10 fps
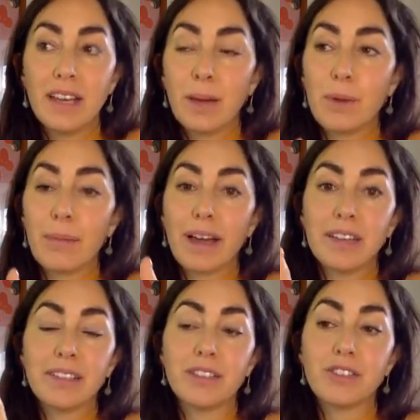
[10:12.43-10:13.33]
We pay
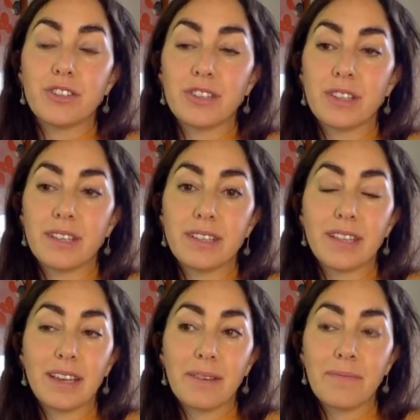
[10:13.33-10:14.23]
attention to this
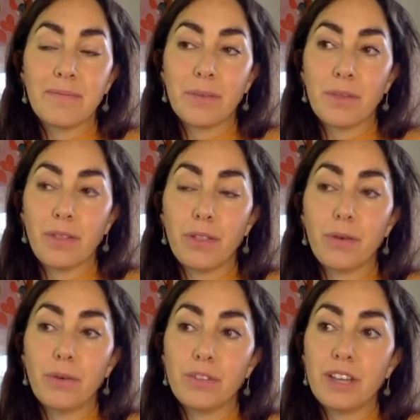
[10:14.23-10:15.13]
thing with a
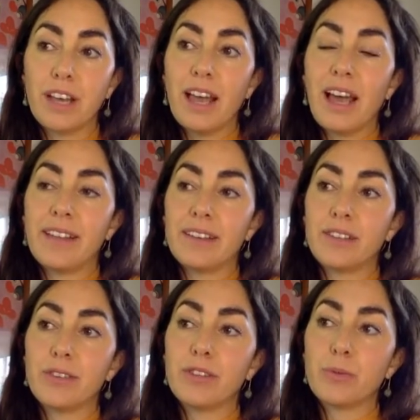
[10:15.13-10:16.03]
thought, and then
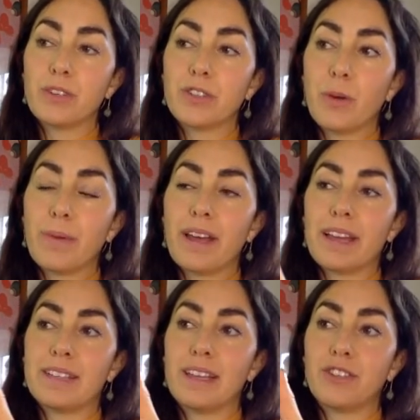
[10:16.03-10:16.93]
as soon as we stop paying
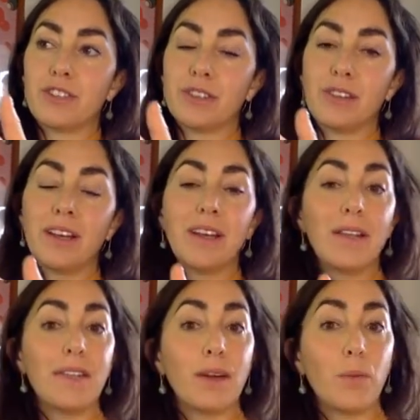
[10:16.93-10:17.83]
attention,
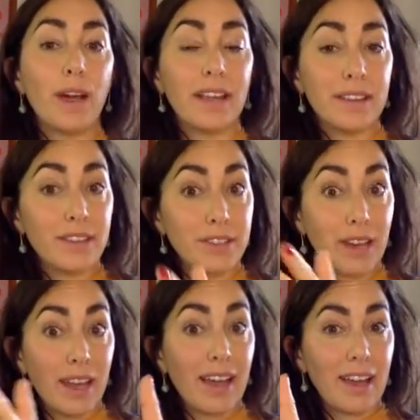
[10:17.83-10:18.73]
the awareness, the
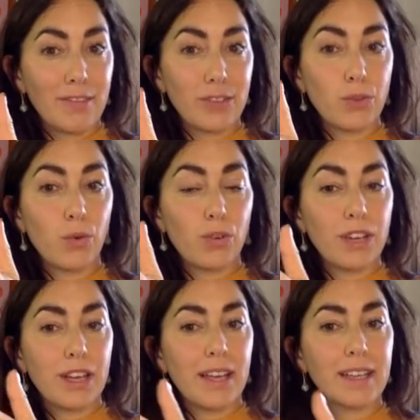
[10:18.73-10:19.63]
light of the torch,
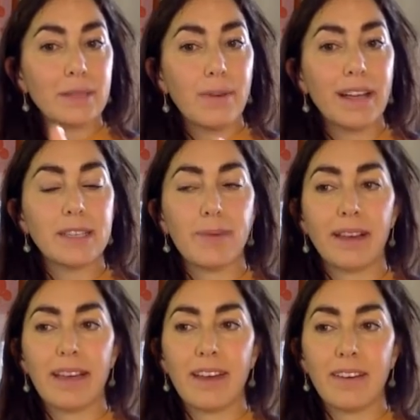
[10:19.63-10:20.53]
expands
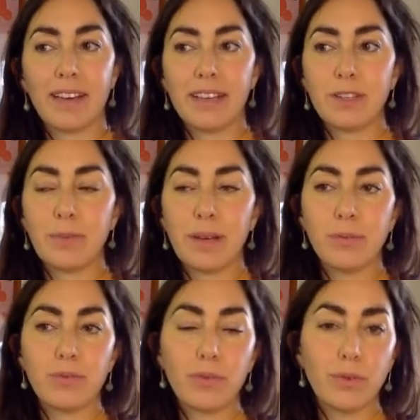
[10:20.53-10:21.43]
back out again to be a
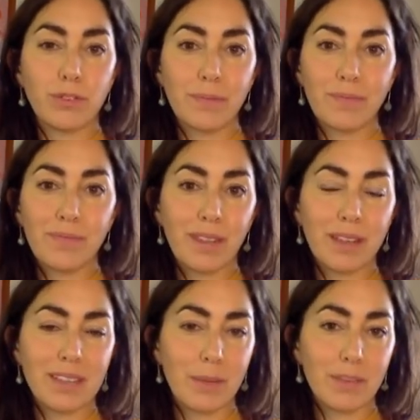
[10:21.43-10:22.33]
broad
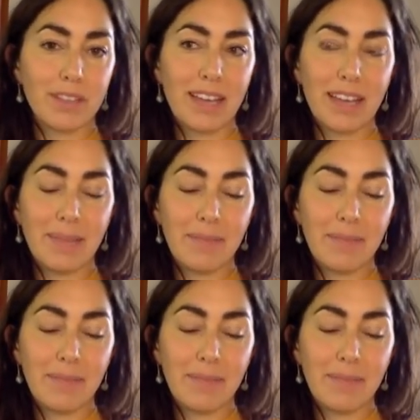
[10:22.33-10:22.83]
summer's day.